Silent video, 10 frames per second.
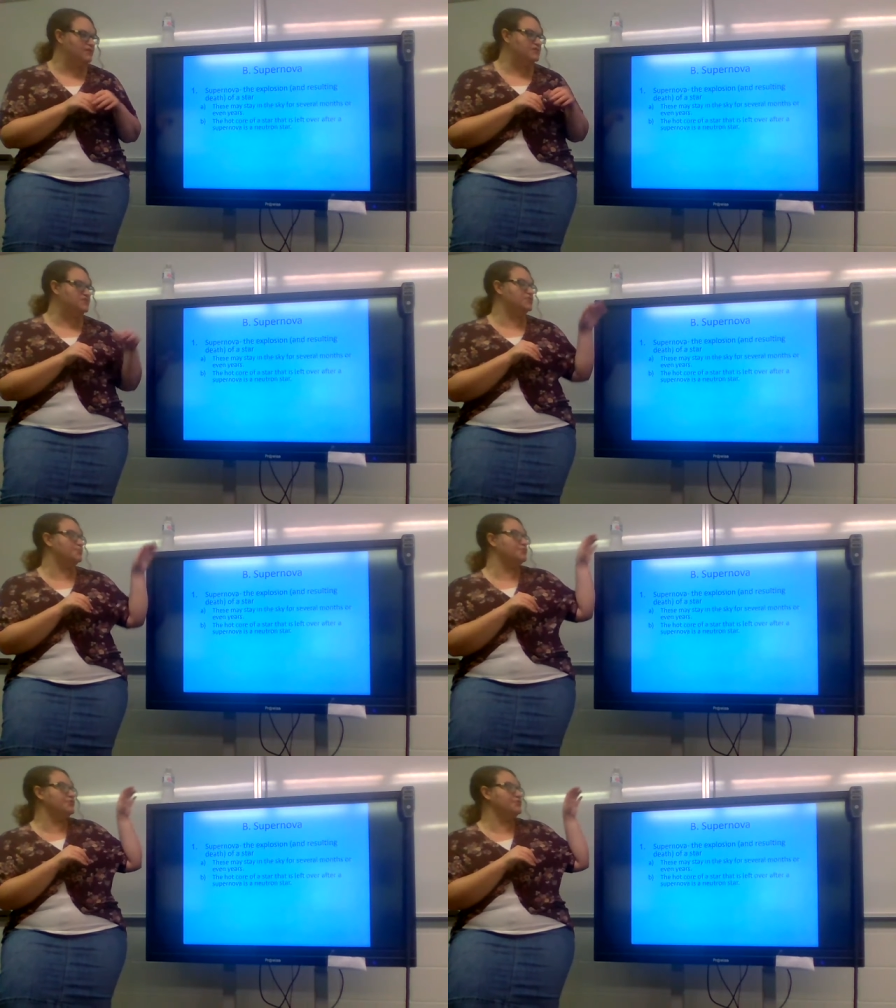The
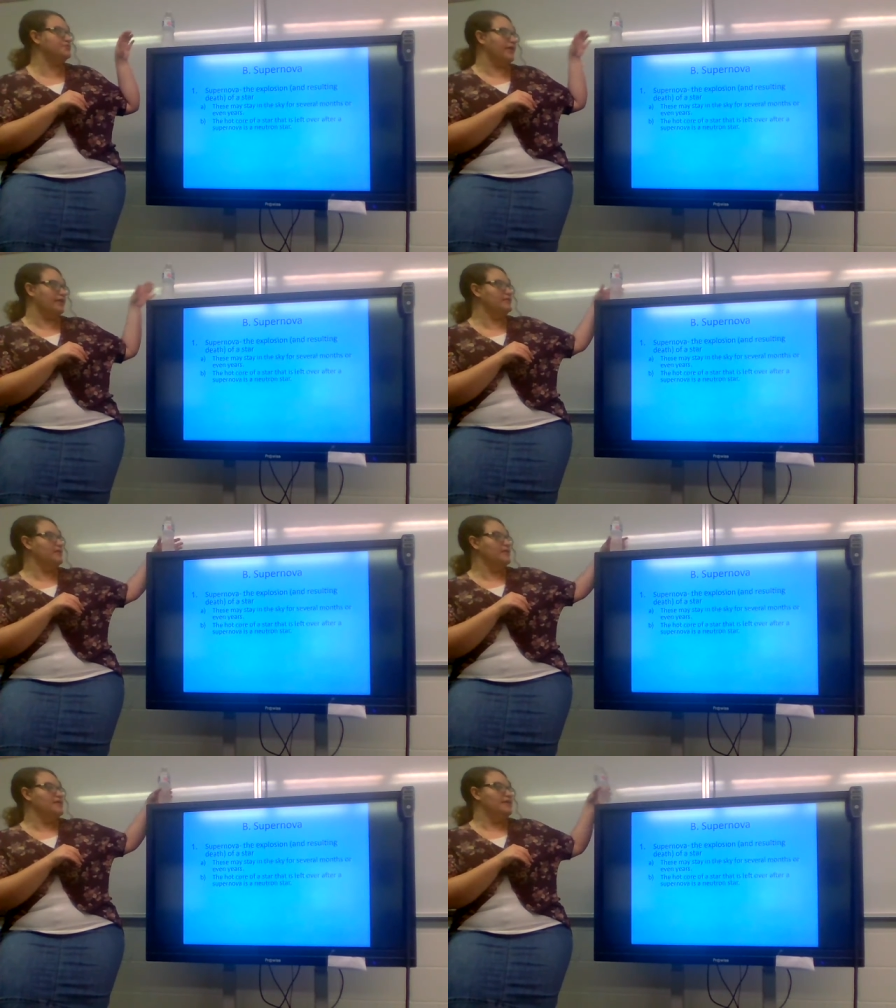supernova
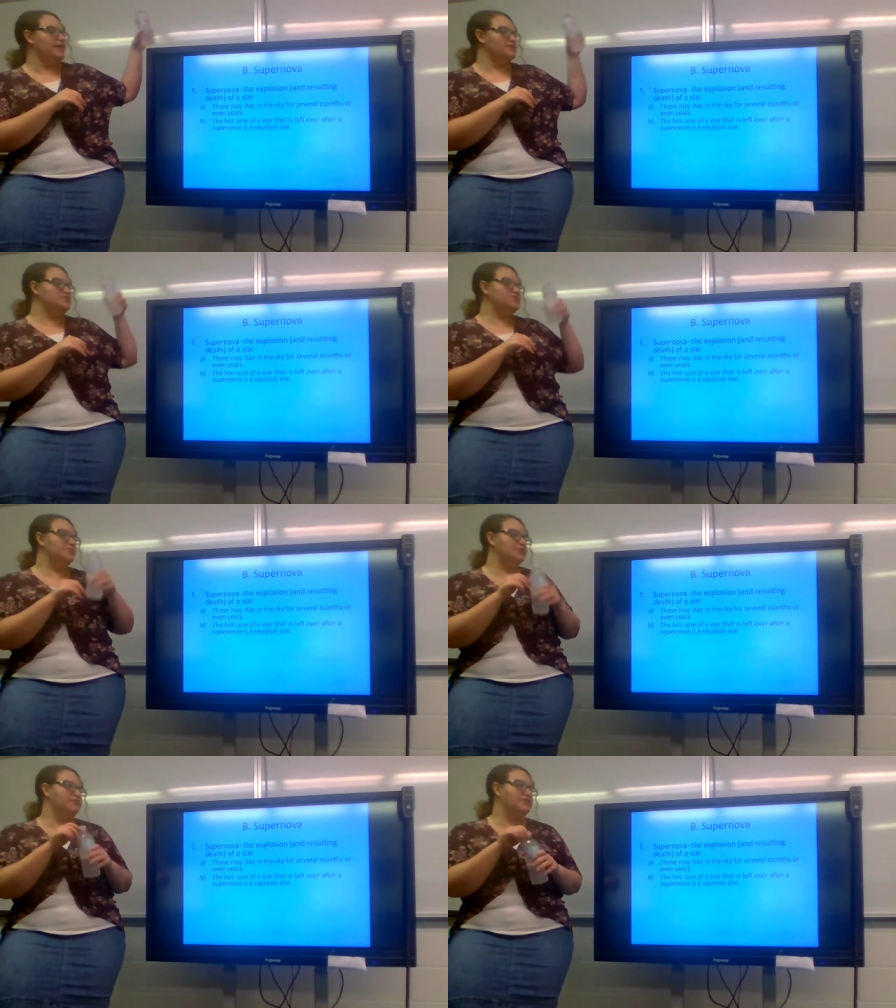now, a
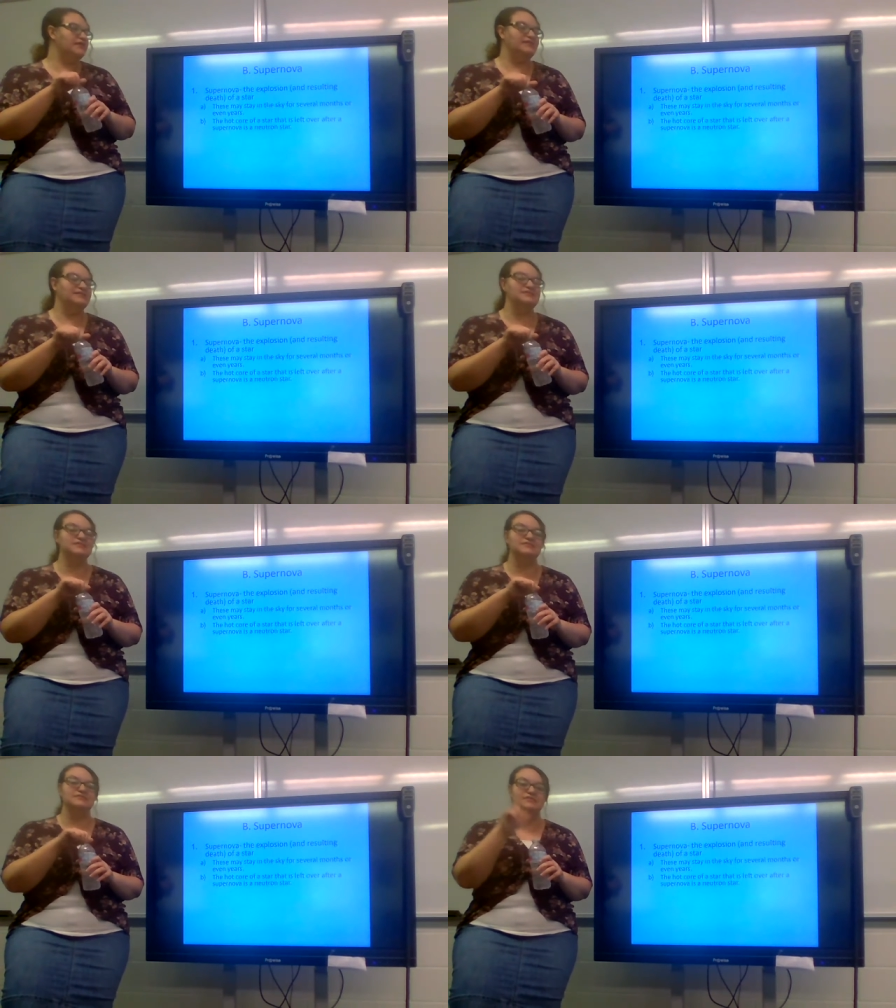supernova
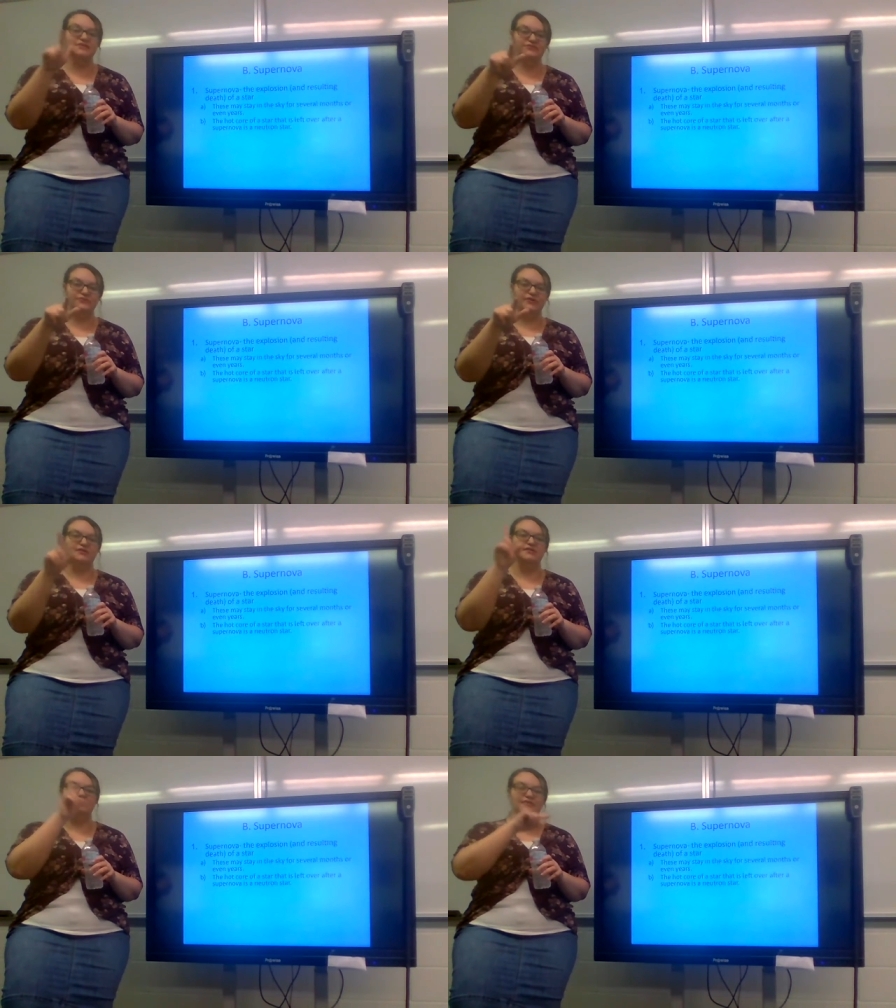is
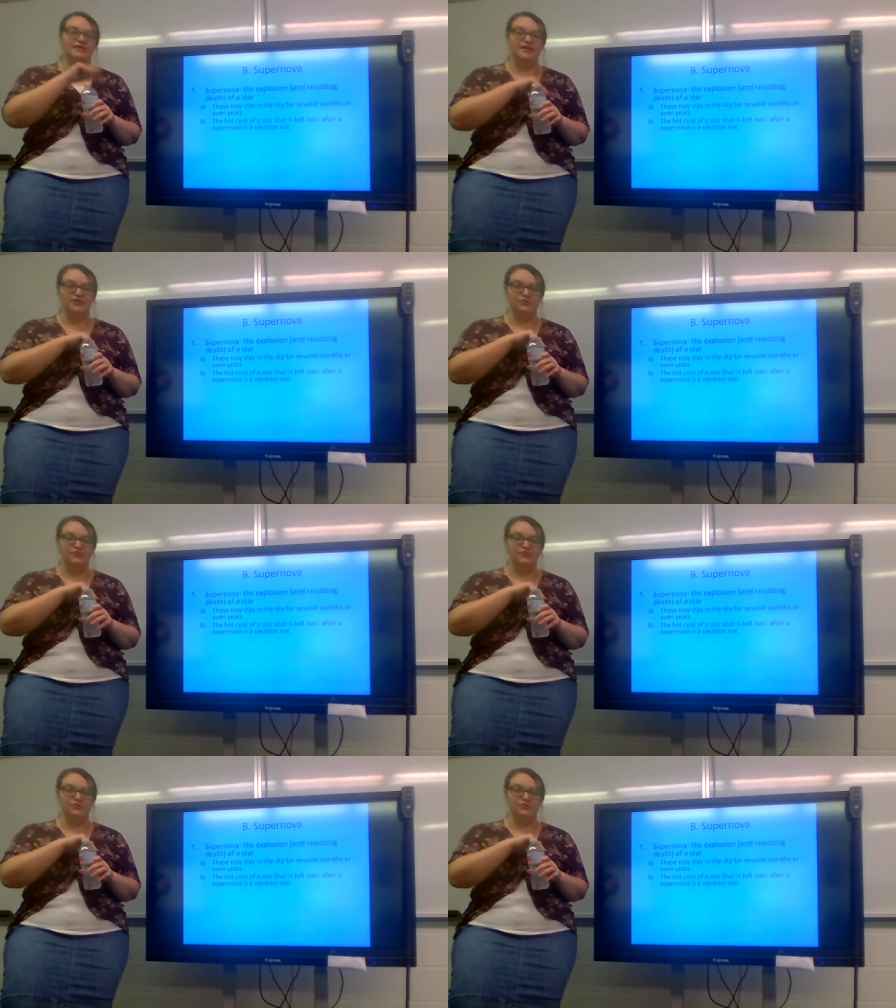different than a